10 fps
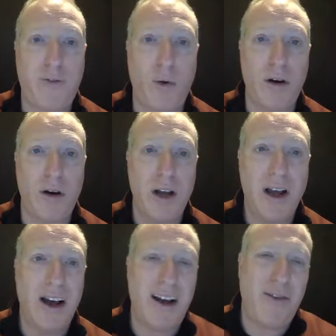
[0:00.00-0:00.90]
for
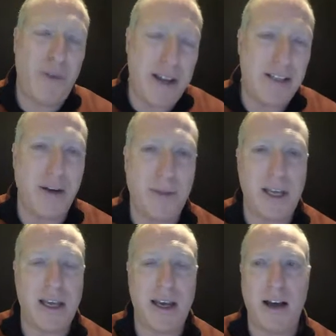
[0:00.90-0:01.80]
a
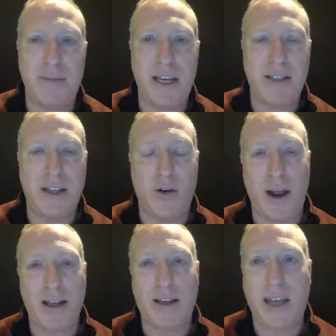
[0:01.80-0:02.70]
reasonably easy to
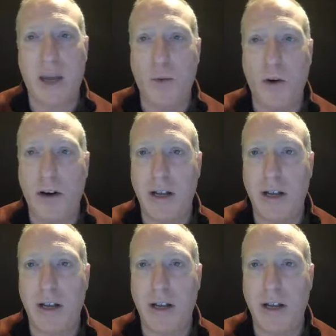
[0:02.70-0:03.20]
rank keyword,